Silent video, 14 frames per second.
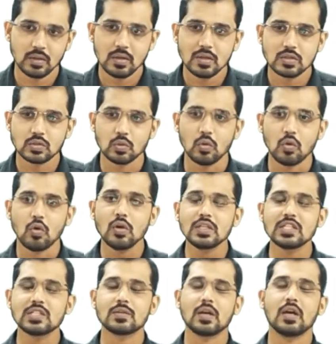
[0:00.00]
So all
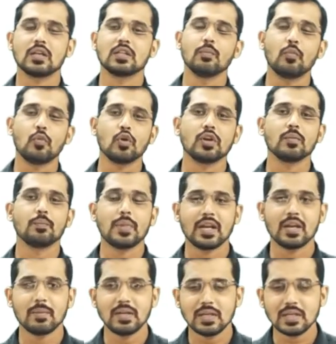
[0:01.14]
these are the important
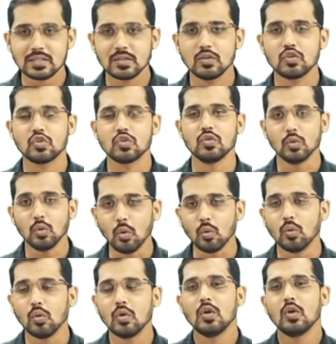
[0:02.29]
parameters you should
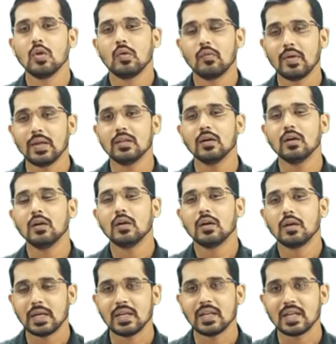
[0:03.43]
know while the
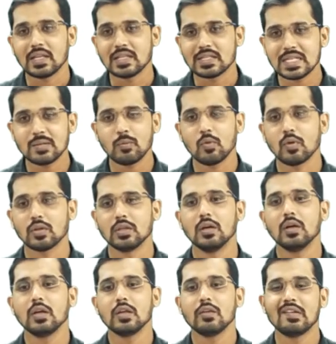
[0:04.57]
writing answer for
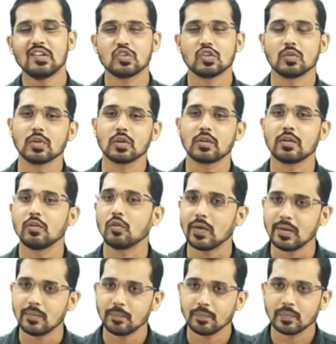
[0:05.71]
the evaluation of the crude
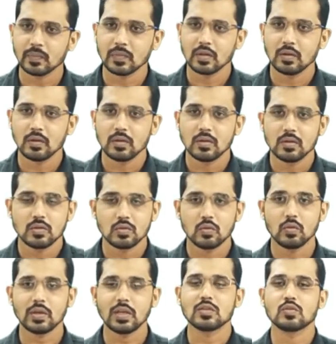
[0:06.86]
oil.
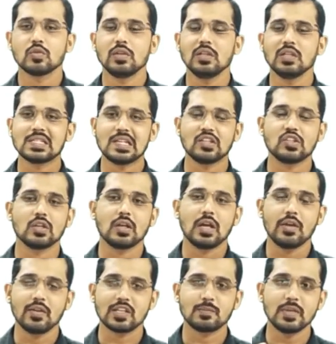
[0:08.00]
Okay, so in this lecture, I
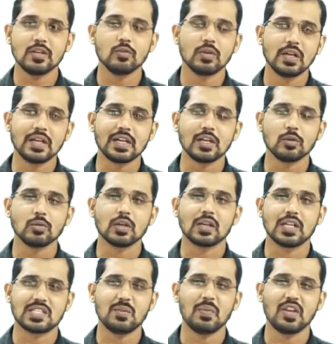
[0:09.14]
have explained you related to the
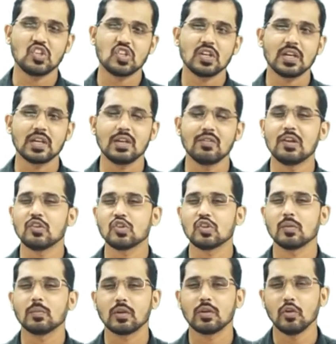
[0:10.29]
classification and evaluation
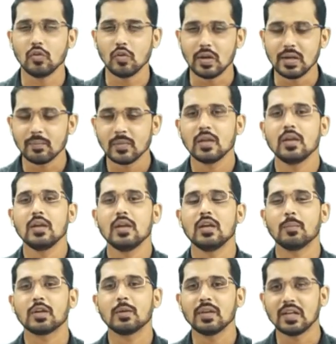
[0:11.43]
of the crude oil. In
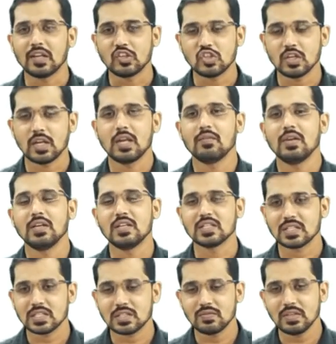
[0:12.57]
upcoming lecture, I will
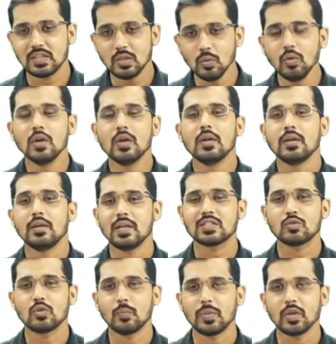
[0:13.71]
discuss with you
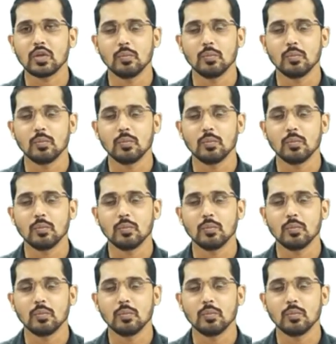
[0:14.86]
next topic of